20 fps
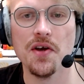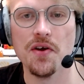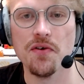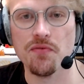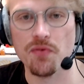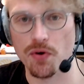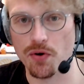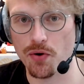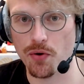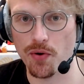
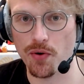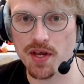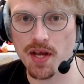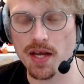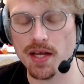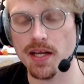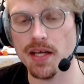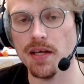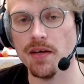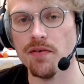for
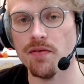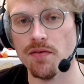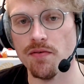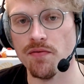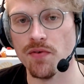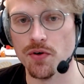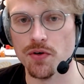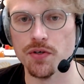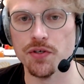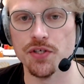creating
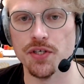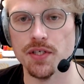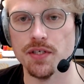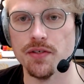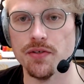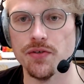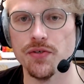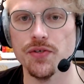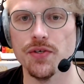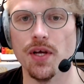
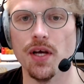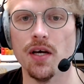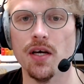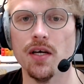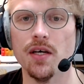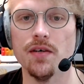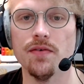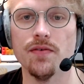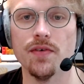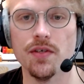versions
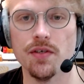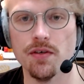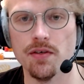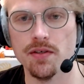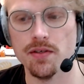of